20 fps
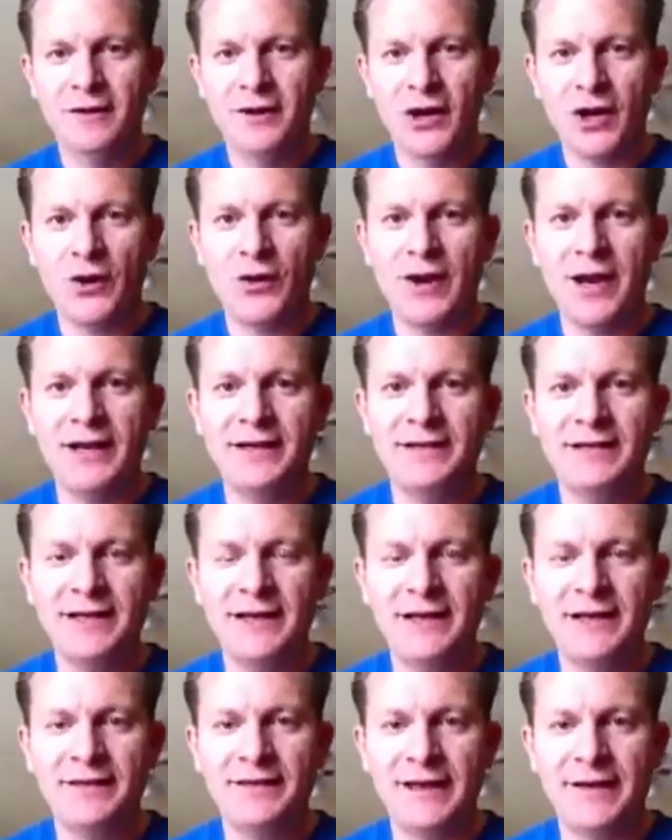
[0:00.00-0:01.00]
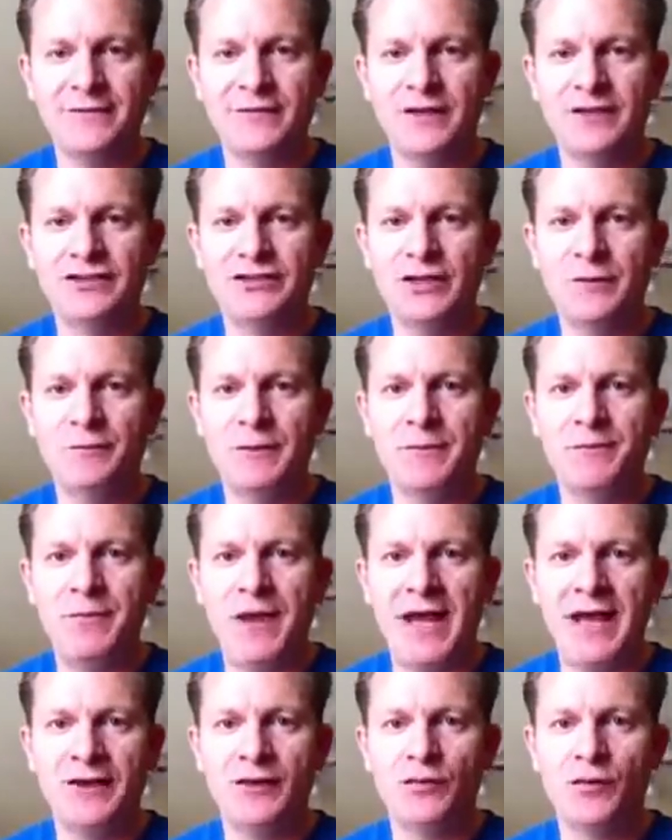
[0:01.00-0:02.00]
Her identity theft that she had been
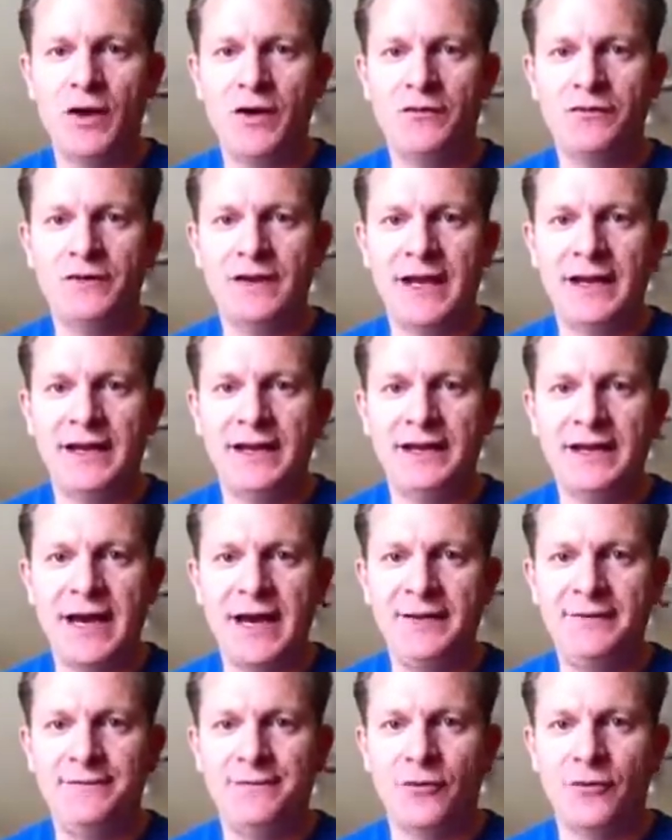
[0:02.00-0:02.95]
paying $12.99